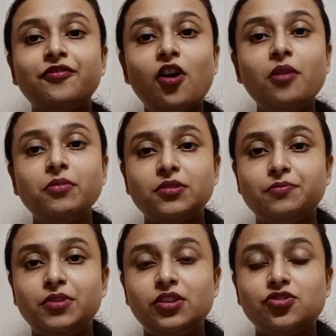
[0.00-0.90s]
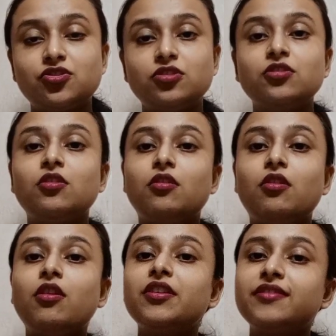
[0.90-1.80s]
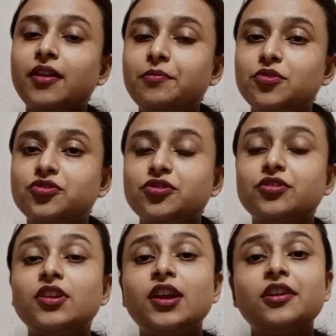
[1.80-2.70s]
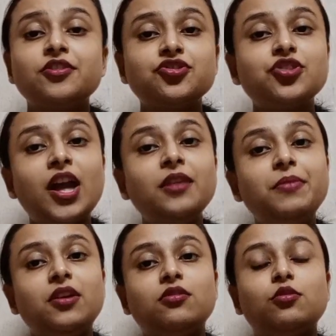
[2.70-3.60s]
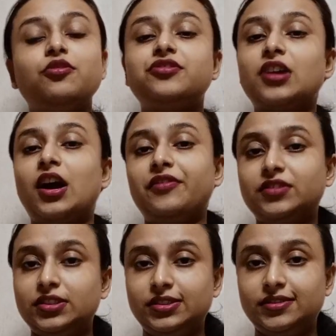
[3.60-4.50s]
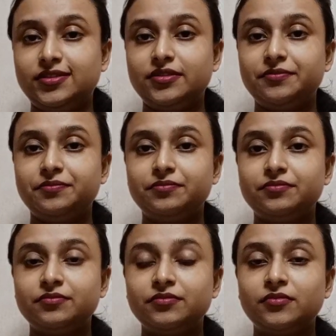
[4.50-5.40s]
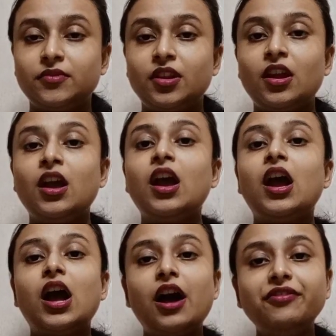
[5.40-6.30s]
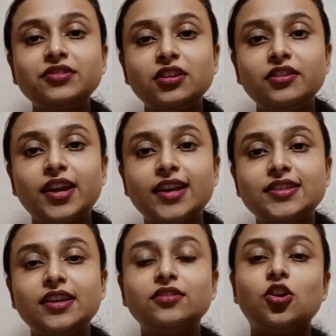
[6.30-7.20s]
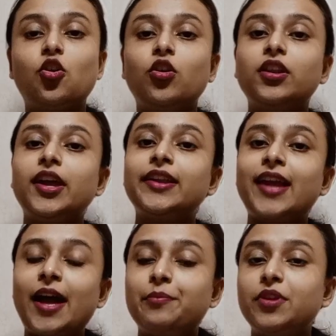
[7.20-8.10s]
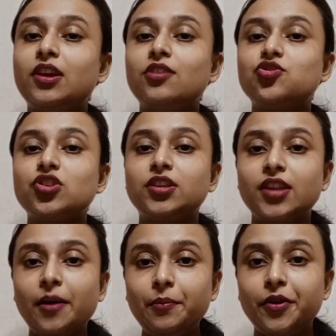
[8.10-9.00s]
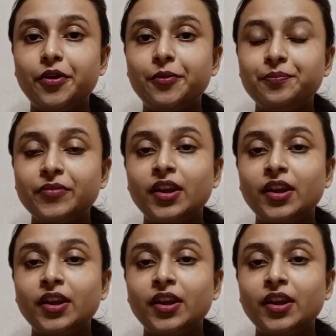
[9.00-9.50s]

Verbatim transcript: form completion or submission shall be closed after this. After getting the online application number,